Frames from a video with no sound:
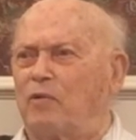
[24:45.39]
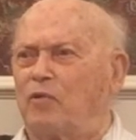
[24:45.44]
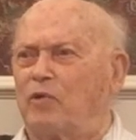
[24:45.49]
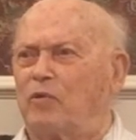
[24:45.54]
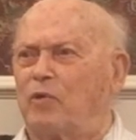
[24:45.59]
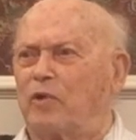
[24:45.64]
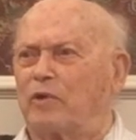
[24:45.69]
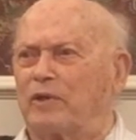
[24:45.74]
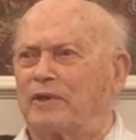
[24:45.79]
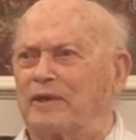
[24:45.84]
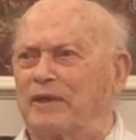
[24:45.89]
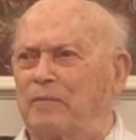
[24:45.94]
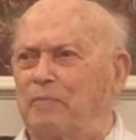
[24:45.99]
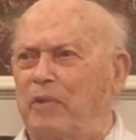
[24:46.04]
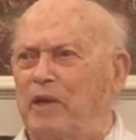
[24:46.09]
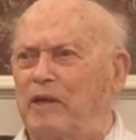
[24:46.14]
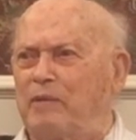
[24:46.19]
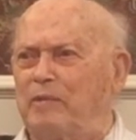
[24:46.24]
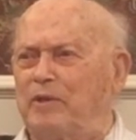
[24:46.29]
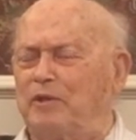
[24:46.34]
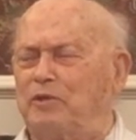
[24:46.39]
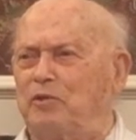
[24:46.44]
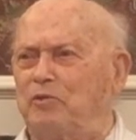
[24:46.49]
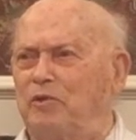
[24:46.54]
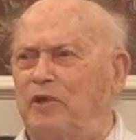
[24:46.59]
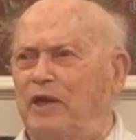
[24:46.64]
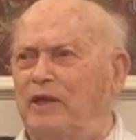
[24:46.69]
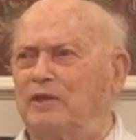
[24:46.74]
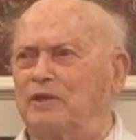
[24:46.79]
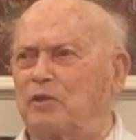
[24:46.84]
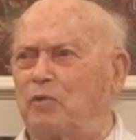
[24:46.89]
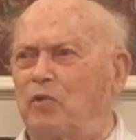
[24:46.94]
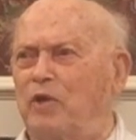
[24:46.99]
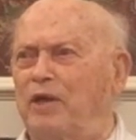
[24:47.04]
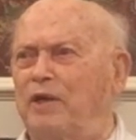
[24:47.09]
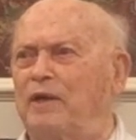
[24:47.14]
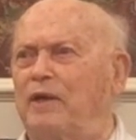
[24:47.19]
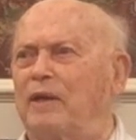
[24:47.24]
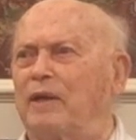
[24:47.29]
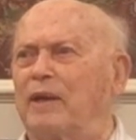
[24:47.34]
were willing to pay me 2 days a week,